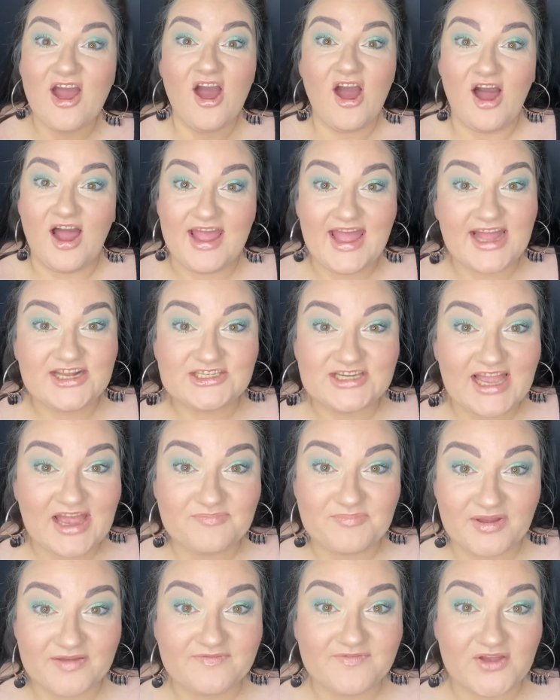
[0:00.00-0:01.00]
I actually had
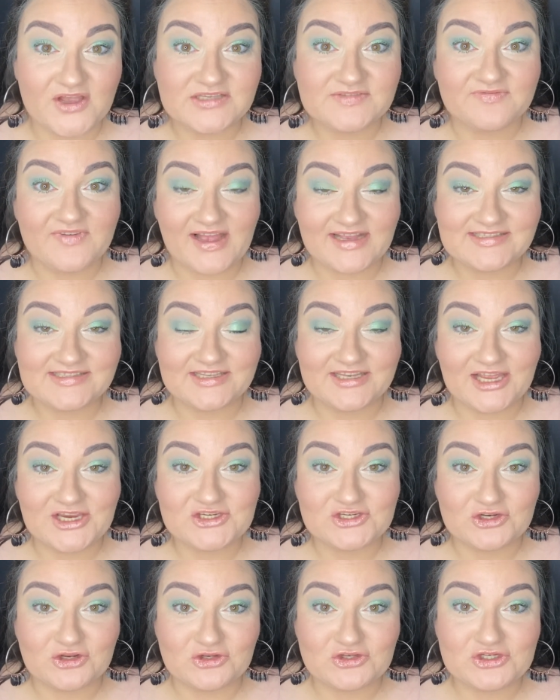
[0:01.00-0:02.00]
my first
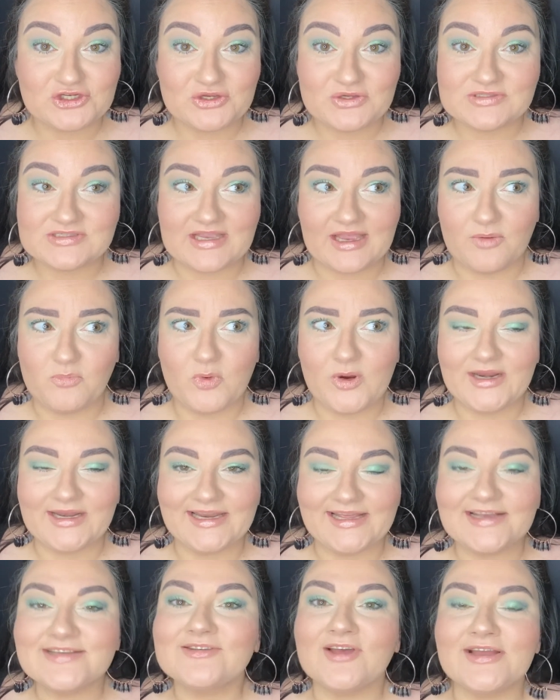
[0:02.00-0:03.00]
vaccination on Tuesday. I'm weirdly
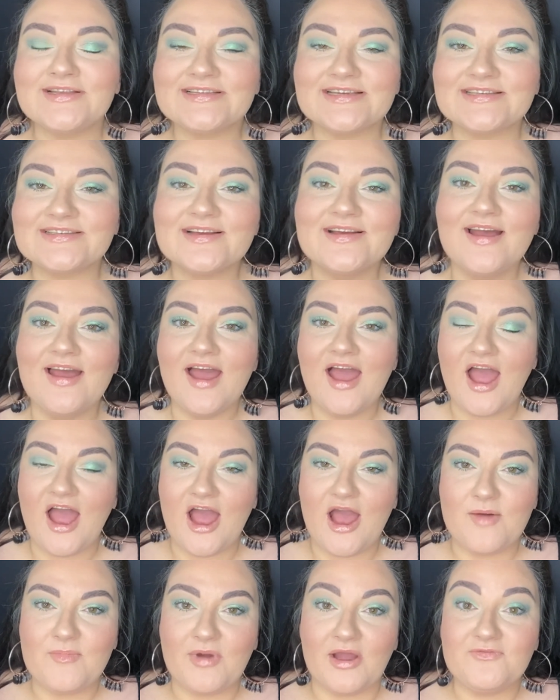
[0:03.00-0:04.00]
excited.
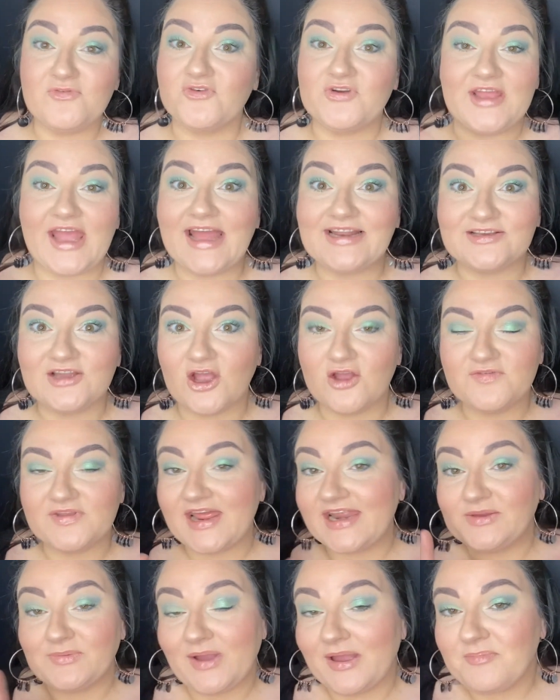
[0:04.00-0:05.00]
I've already had COVID
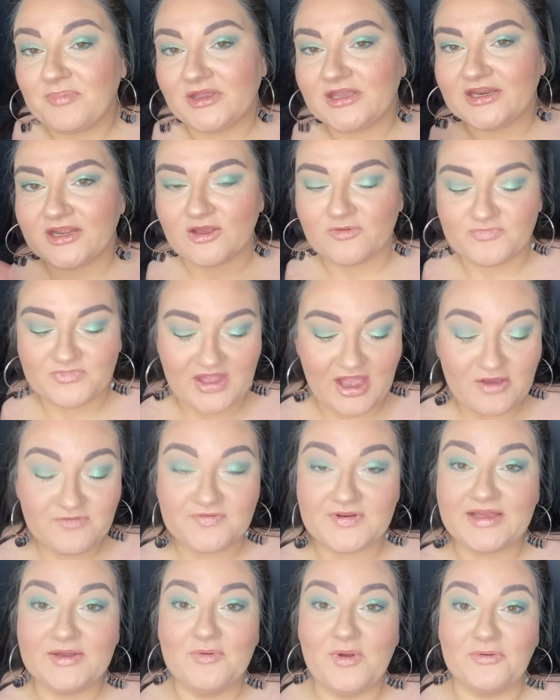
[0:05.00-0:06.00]
anyway, but you know,
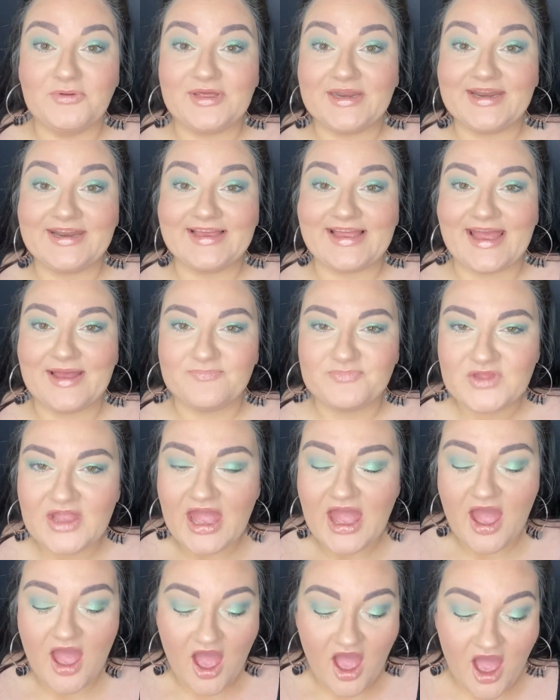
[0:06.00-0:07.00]
hopefully I won't get it again.
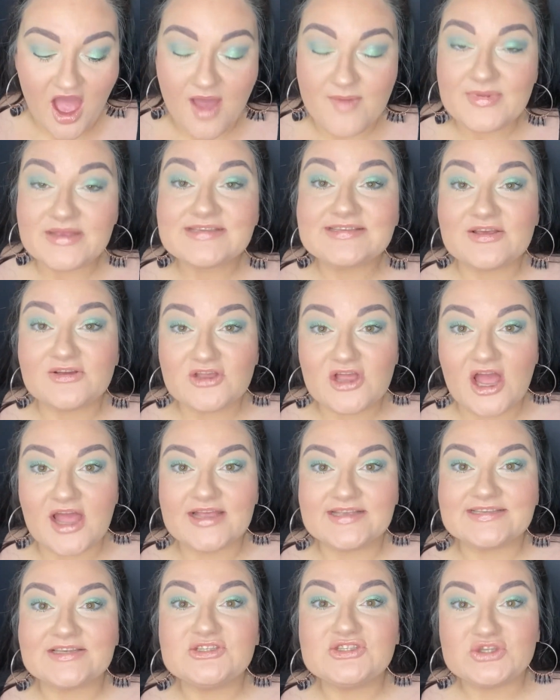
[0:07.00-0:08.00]
So
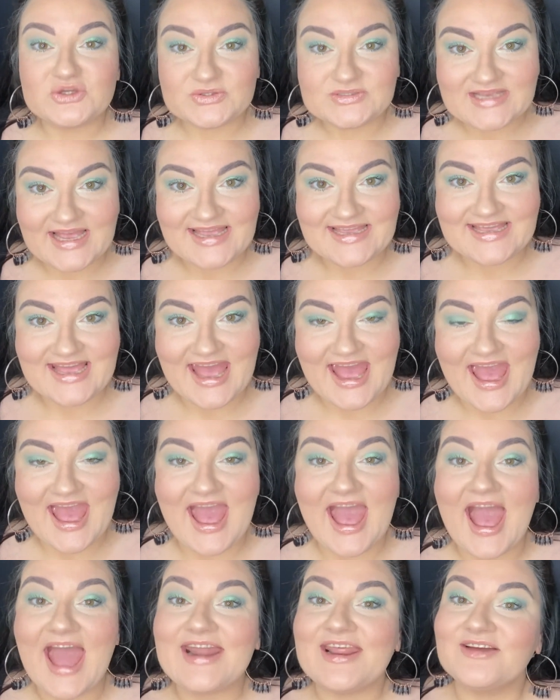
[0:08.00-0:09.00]
guys, do take
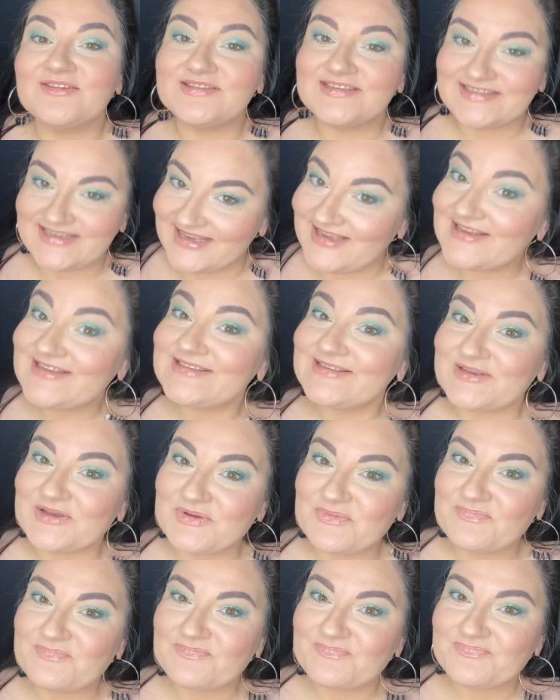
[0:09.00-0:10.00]
care and I'll see you
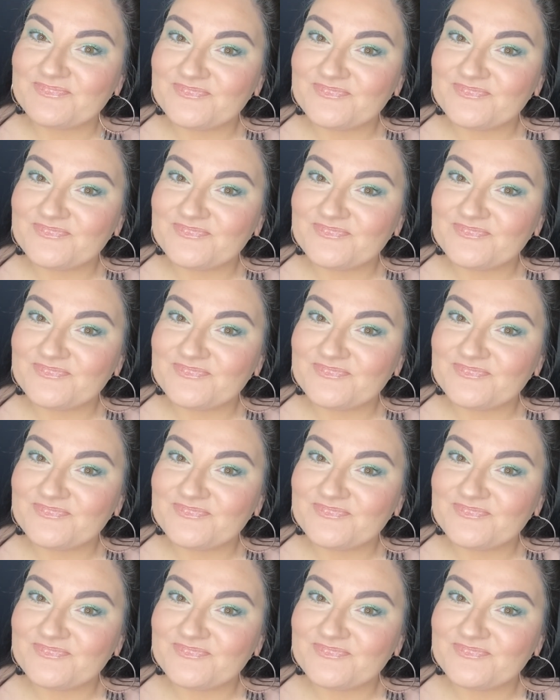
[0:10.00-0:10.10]
soon.